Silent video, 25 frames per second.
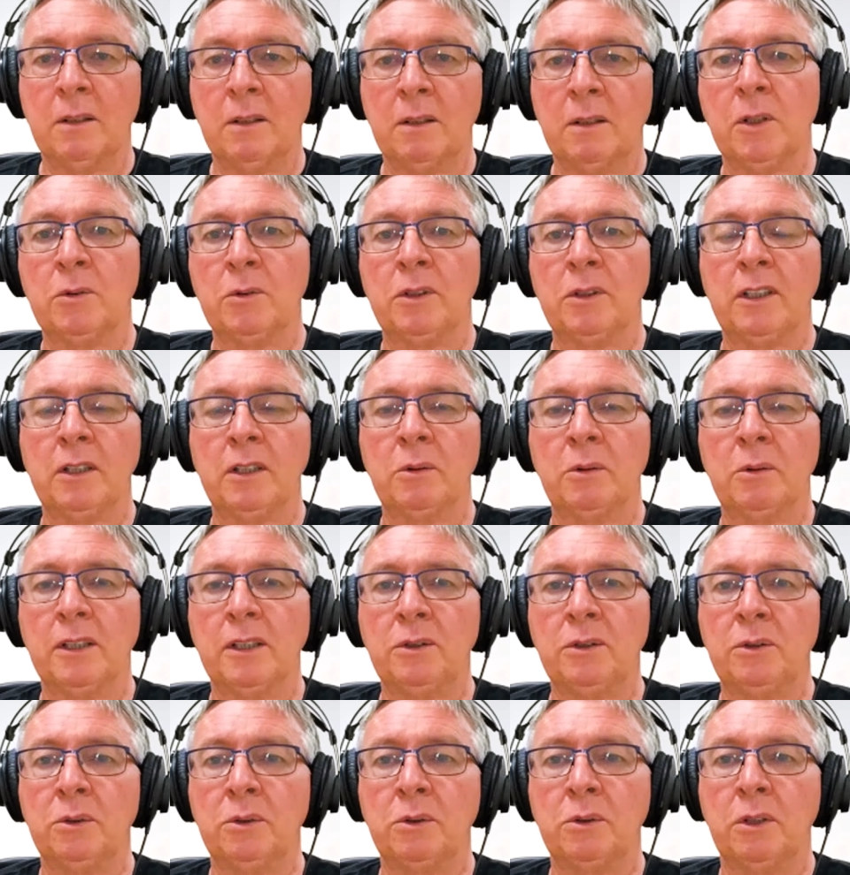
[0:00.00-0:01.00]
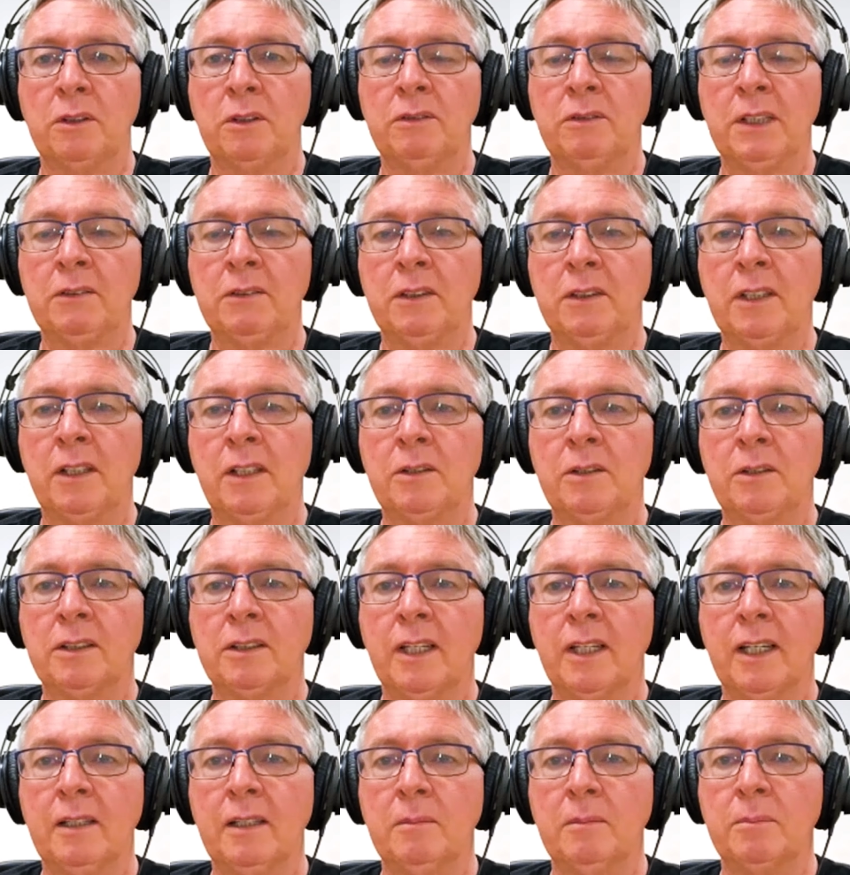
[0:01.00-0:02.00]
I'm not really quite sure. I've never
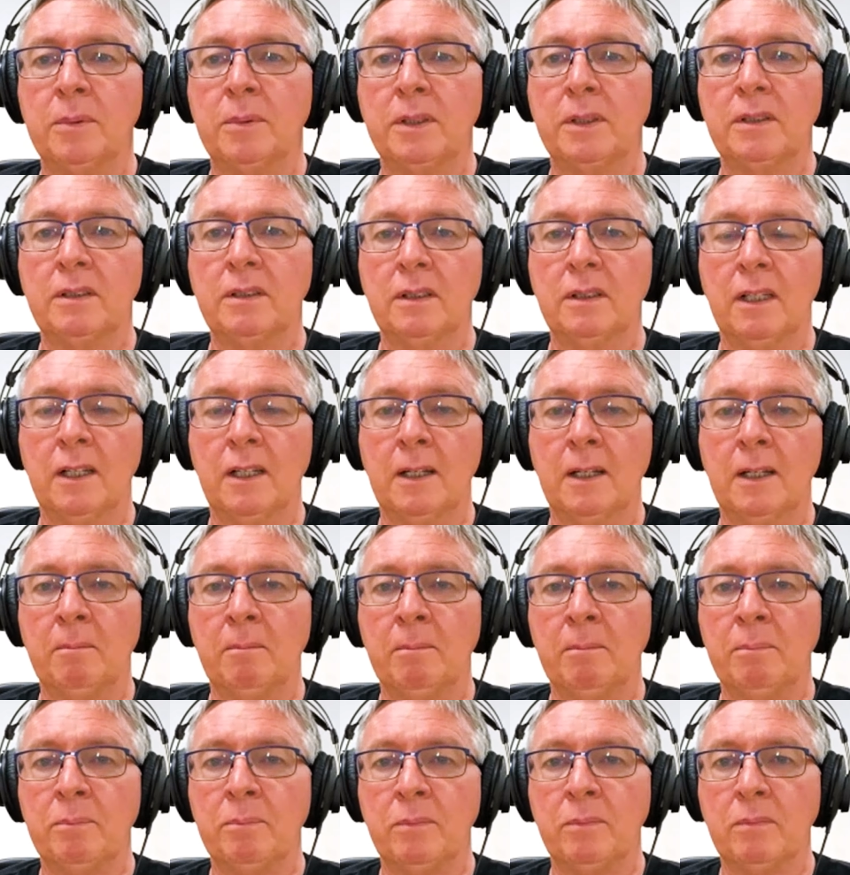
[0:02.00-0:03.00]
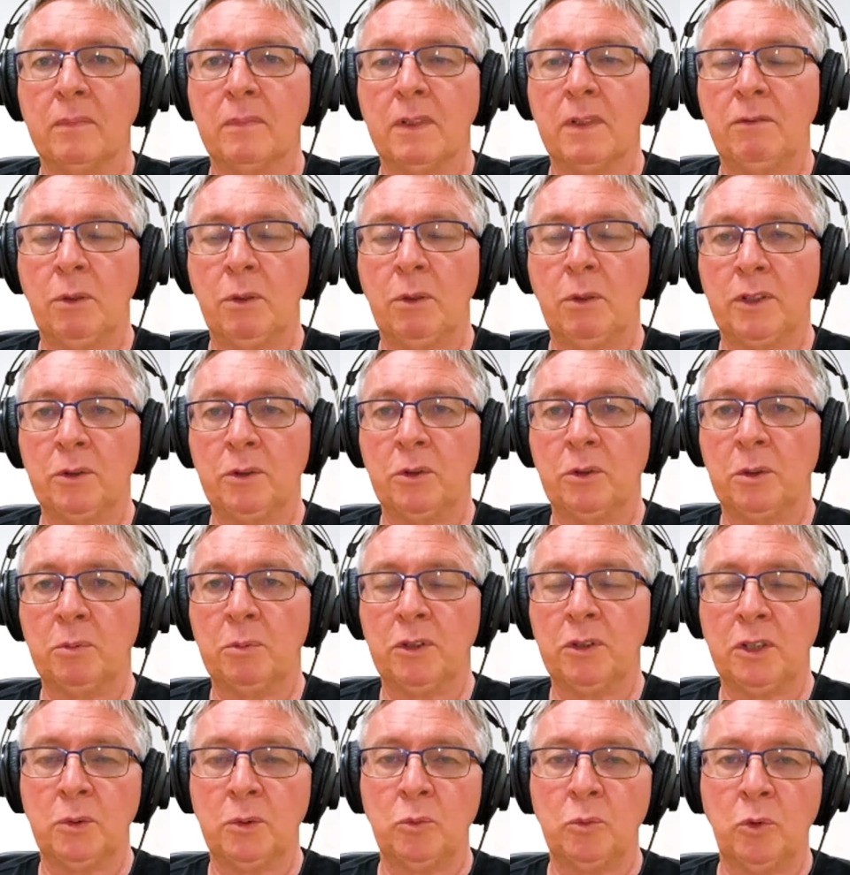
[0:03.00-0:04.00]
noticed that. But if you want to sort
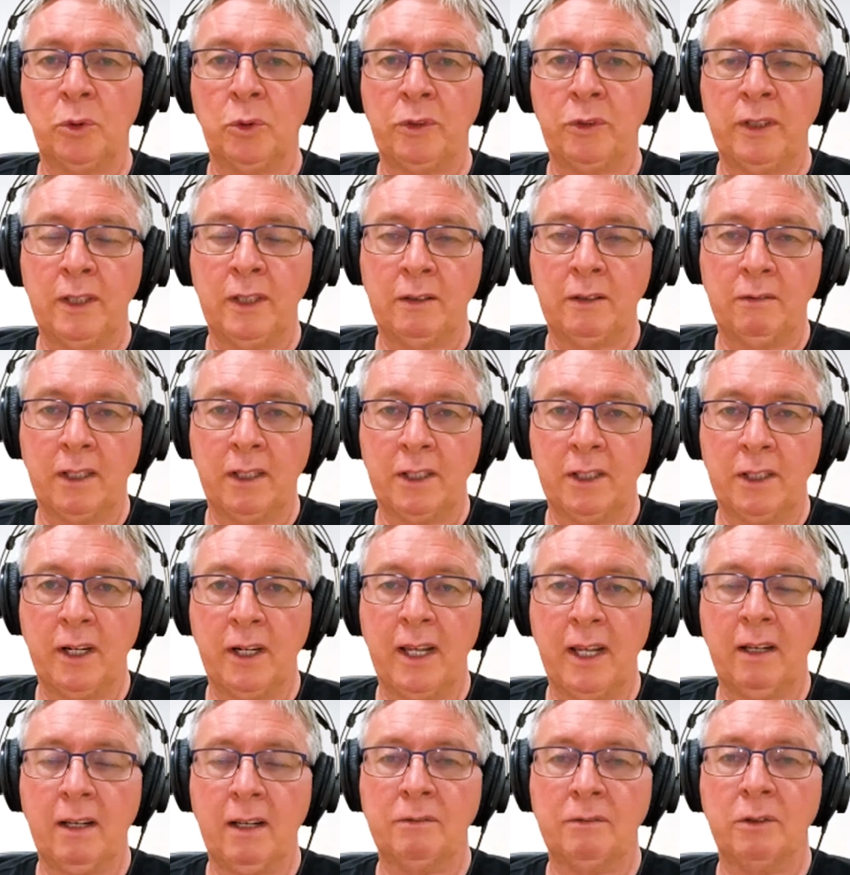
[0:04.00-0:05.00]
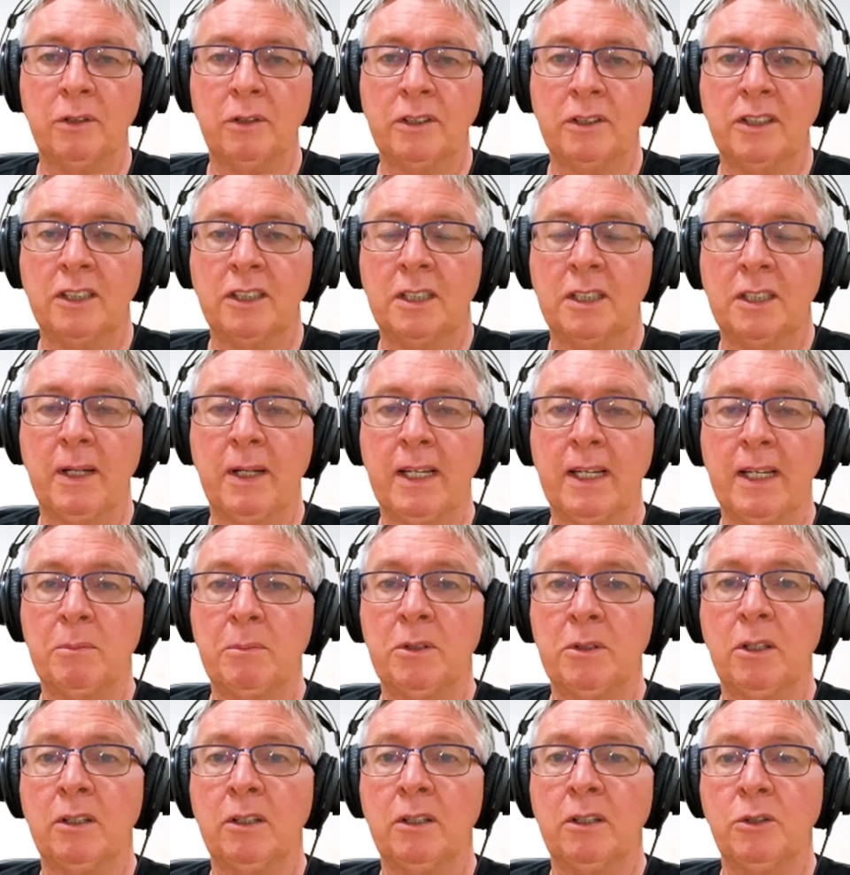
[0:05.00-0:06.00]
of put some water in and flush it out first just to make
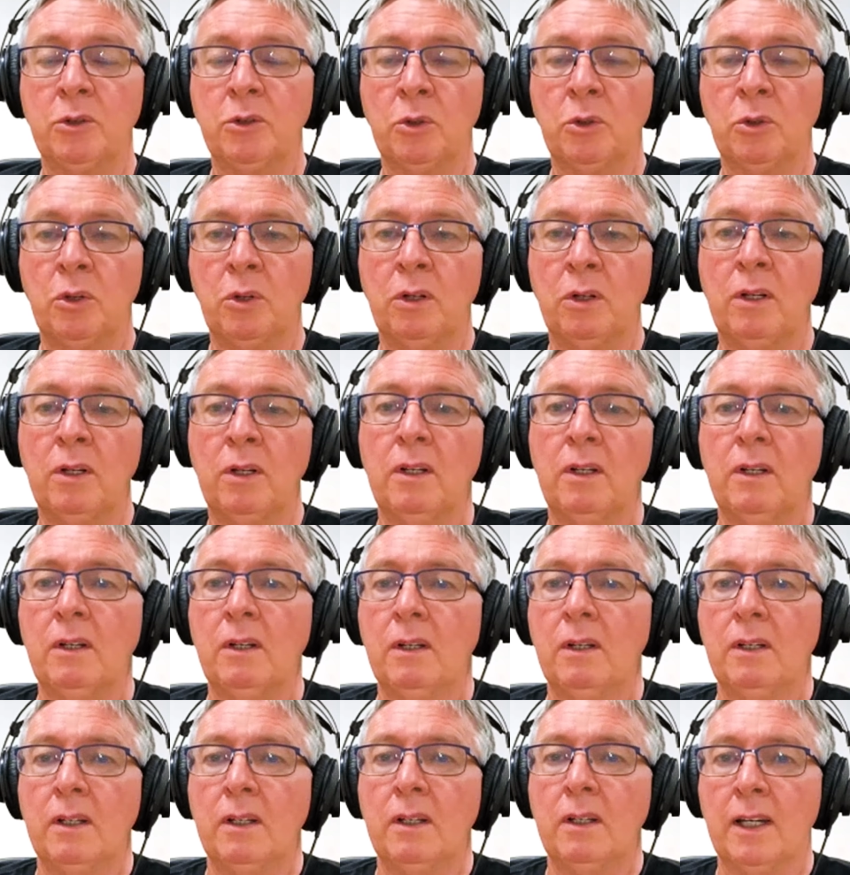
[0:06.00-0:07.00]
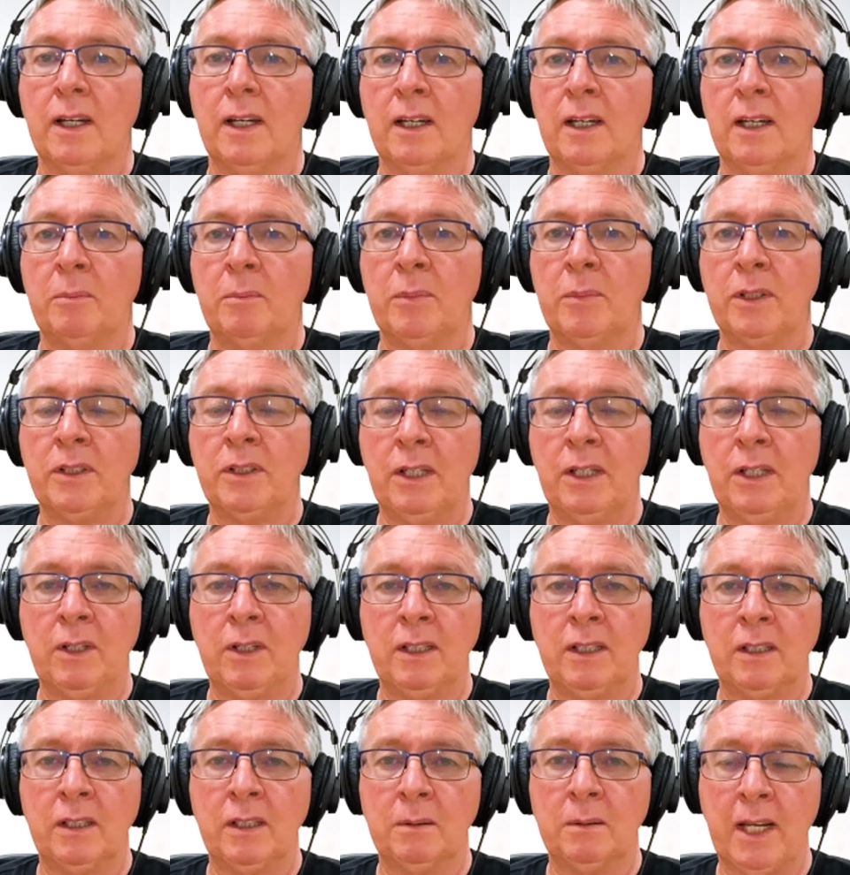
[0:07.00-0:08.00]
absolutely sure. But
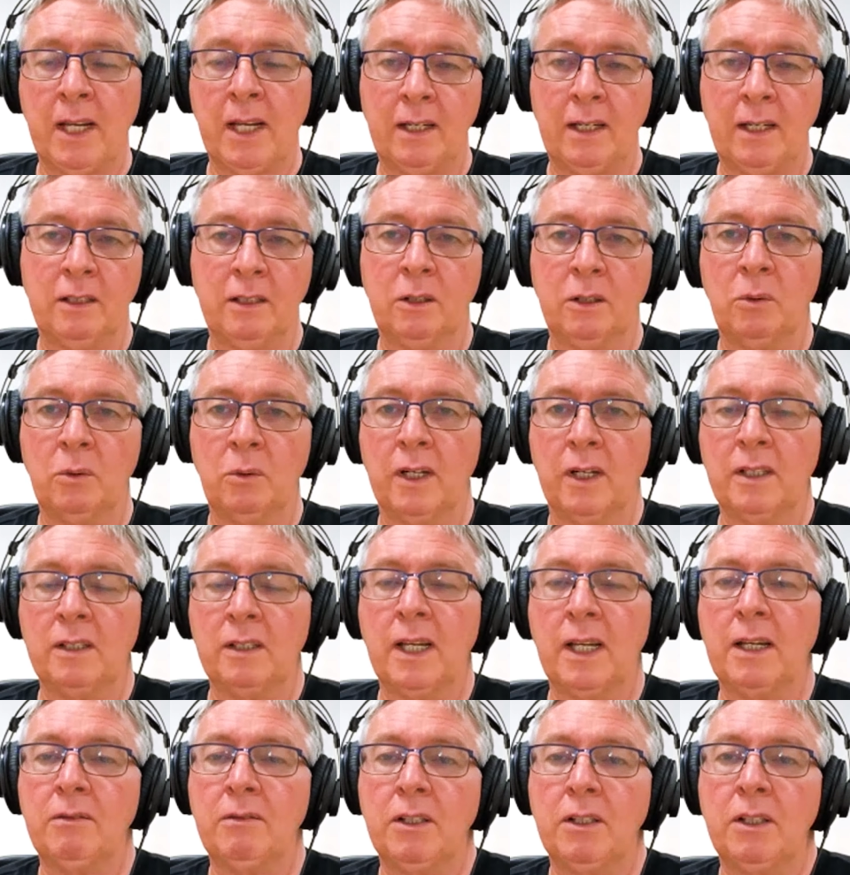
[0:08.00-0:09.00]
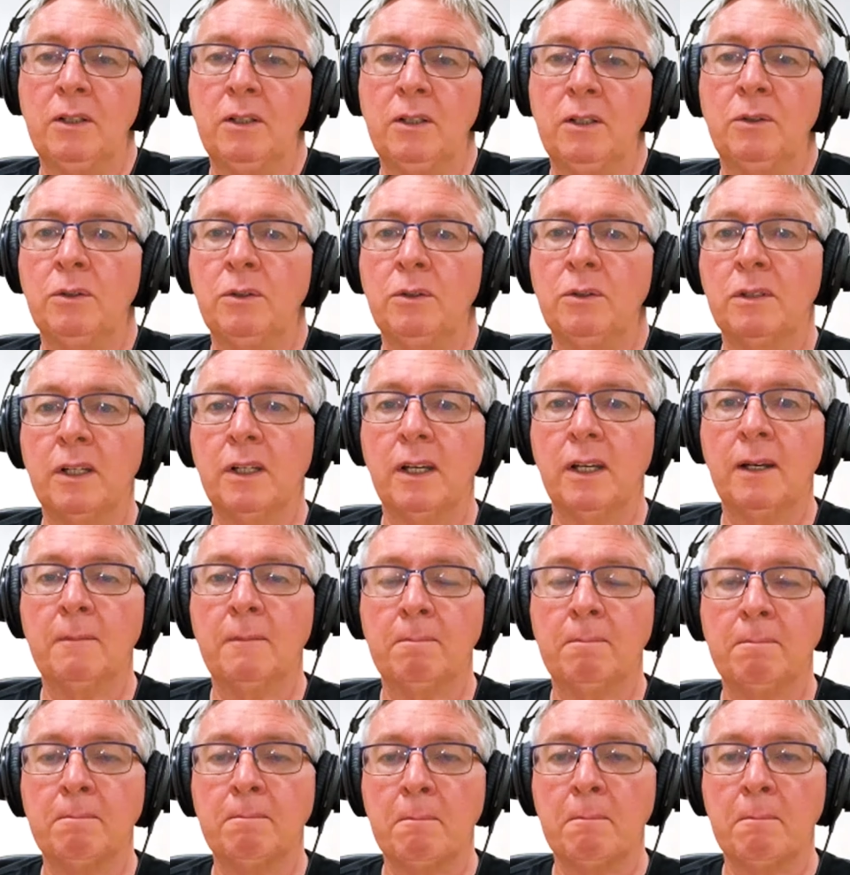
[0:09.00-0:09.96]
generally the tanks are quite safe to use, yeah.